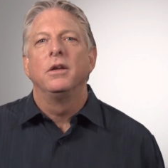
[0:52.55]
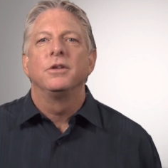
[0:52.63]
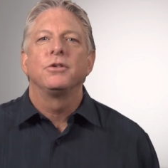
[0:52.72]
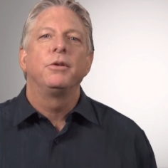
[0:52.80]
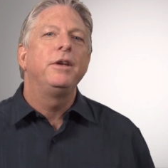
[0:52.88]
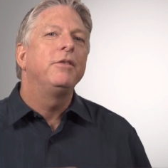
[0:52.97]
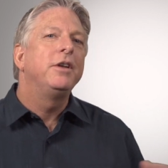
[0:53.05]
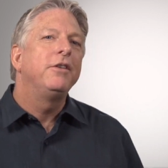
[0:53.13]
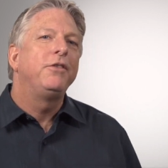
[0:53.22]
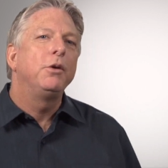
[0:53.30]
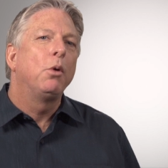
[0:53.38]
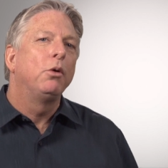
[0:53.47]
So even
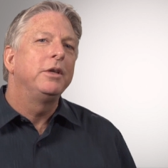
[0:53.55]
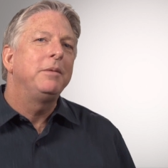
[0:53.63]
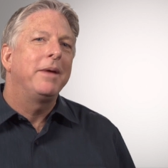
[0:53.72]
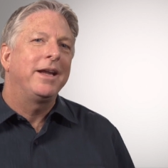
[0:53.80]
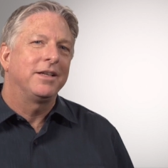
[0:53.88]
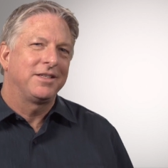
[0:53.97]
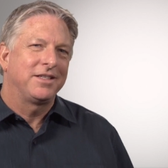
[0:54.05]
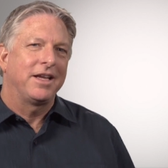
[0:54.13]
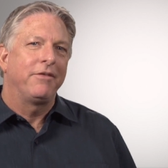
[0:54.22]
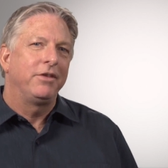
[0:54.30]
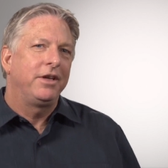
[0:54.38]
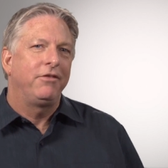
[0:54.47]
if you only made a
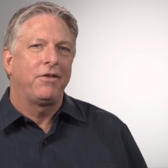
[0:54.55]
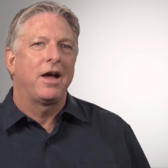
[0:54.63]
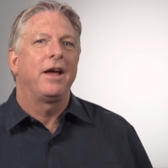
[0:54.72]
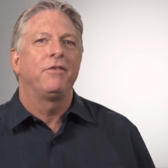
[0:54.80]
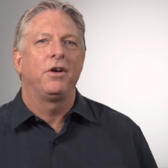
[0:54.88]
75